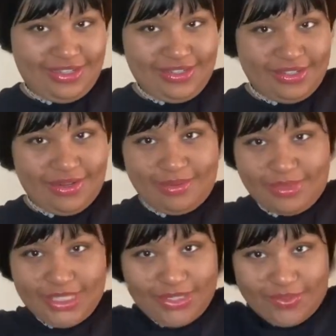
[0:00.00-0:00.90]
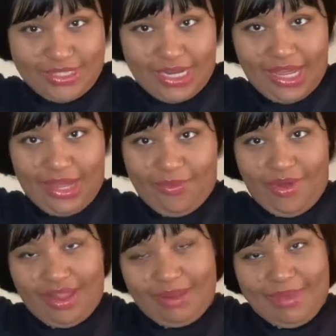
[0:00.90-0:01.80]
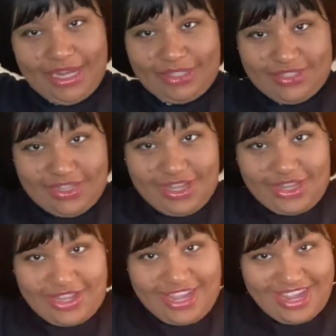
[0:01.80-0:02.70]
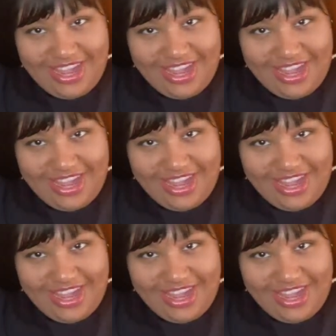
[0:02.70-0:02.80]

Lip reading: So just doing it again while I'm actually looking.